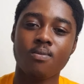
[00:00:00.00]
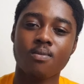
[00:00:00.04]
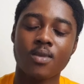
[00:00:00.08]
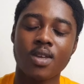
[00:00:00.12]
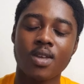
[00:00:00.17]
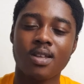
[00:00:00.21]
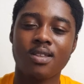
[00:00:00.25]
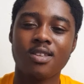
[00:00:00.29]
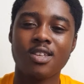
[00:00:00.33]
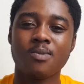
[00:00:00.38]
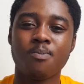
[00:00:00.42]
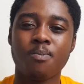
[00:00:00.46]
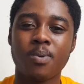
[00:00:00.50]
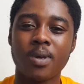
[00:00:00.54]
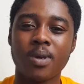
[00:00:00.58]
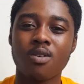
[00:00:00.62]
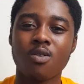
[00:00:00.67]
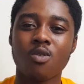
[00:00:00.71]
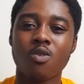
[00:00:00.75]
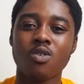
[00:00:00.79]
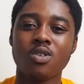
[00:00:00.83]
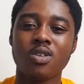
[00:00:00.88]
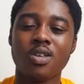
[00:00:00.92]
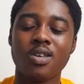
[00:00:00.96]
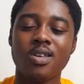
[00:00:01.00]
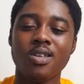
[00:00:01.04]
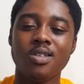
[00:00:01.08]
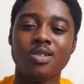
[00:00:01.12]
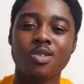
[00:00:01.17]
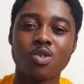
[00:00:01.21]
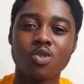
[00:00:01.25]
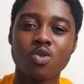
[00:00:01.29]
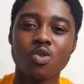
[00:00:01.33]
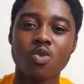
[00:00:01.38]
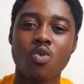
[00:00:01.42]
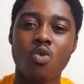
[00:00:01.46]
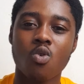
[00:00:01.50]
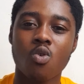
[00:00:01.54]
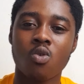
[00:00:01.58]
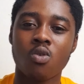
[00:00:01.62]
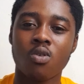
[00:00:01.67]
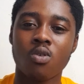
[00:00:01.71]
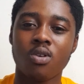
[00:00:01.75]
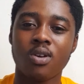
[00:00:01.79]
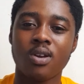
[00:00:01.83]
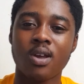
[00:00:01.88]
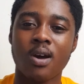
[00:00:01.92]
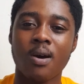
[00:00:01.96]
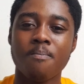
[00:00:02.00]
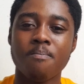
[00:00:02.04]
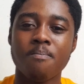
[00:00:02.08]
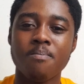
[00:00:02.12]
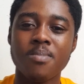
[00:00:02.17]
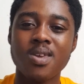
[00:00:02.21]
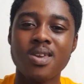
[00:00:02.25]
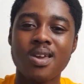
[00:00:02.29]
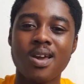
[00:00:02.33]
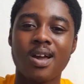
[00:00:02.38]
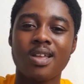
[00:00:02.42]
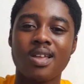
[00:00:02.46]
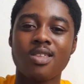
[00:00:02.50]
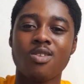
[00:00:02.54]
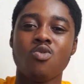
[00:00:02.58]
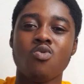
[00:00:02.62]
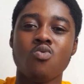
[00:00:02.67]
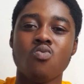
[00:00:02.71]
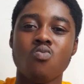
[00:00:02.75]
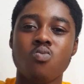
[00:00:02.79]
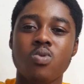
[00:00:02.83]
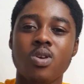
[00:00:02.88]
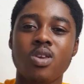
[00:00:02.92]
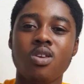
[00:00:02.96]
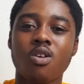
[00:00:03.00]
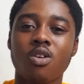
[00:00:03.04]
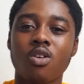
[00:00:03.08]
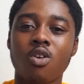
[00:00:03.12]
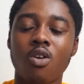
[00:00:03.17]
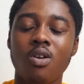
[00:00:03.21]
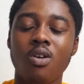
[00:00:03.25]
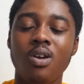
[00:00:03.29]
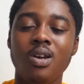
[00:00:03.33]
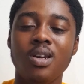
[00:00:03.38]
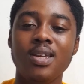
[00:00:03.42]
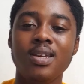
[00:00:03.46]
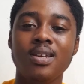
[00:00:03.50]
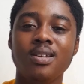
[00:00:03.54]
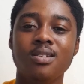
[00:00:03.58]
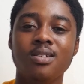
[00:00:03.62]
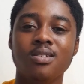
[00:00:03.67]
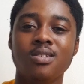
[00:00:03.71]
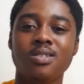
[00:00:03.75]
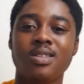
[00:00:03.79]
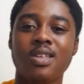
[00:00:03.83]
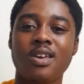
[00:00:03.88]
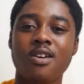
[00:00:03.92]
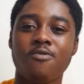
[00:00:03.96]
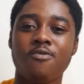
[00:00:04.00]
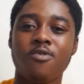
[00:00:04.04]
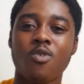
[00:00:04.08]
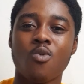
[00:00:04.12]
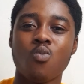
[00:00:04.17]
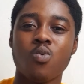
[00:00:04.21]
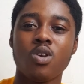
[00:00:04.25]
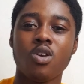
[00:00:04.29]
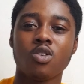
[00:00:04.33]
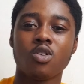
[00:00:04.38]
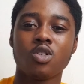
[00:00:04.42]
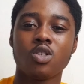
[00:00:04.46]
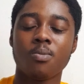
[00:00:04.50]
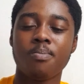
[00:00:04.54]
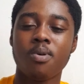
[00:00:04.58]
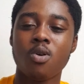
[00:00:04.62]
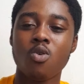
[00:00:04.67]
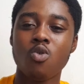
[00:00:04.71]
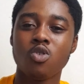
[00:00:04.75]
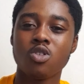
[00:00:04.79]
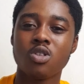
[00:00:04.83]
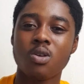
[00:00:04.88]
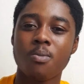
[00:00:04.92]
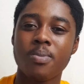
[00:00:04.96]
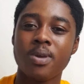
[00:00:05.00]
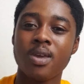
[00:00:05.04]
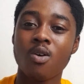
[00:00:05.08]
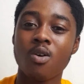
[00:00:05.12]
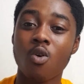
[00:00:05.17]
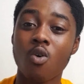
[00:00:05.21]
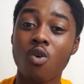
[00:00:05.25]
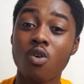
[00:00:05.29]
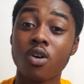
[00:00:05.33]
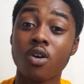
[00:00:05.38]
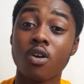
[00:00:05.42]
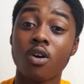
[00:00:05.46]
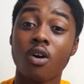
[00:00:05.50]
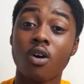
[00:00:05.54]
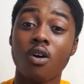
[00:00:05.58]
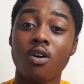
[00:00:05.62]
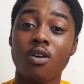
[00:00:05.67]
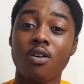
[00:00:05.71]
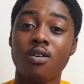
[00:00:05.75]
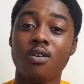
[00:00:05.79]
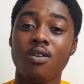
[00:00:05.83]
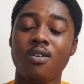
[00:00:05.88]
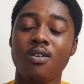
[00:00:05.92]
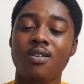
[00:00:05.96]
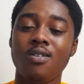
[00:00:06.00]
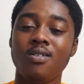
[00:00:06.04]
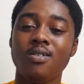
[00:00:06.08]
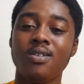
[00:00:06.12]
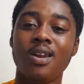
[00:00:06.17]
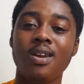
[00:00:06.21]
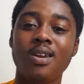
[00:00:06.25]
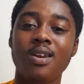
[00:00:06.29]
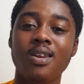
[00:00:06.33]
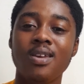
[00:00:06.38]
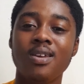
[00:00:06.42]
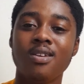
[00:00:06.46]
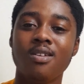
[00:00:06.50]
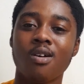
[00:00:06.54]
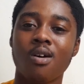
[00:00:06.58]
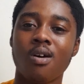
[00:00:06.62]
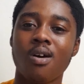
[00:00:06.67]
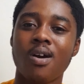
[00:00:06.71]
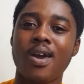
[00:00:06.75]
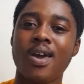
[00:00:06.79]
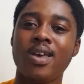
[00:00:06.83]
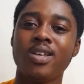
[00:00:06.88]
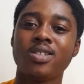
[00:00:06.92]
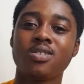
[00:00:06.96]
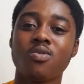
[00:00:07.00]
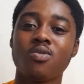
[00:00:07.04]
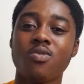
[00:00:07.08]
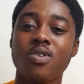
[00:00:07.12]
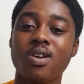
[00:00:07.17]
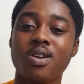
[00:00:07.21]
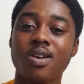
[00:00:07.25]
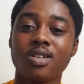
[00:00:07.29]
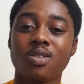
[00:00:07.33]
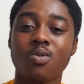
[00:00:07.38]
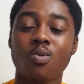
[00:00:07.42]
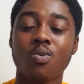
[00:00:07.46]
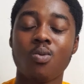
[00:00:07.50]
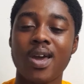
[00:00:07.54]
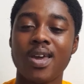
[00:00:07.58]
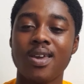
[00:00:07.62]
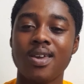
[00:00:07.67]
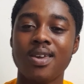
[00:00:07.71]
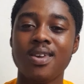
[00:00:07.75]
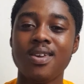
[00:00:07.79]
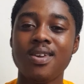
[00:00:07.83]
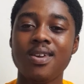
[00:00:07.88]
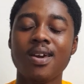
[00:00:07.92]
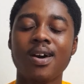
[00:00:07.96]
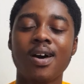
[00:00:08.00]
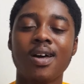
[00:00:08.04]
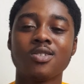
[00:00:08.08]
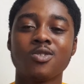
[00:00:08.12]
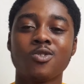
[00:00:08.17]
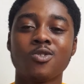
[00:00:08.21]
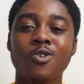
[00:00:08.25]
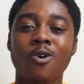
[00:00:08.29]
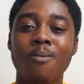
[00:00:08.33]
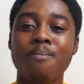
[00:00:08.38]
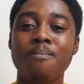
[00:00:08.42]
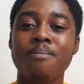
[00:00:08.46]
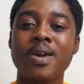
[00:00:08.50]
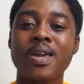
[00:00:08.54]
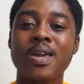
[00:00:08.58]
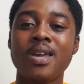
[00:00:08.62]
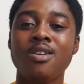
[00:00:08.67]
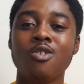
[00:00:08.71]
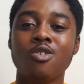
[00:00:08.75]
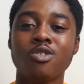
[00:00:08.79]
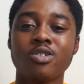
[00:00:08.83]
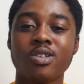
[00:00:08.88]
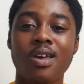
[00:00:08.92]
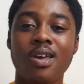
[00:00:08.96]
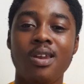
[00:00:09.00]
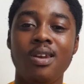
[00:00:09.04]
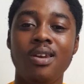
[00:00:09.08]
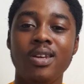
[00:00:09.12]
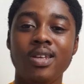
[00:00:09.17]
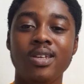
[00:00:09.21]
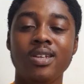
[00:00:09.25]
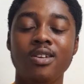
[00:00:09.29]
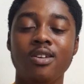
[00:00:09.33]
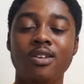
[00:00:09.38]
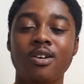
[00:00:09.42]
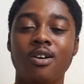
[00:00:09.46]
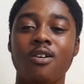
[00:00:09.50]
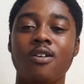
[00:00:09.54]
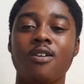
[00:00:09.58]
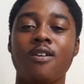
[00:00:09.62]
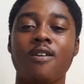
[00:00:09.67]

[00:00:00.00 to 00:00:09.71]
It is because he saw that me and you, we are not leaders. Therefore, we are supposed to be under the leader. Hence the reason as to why he has not made us a leader.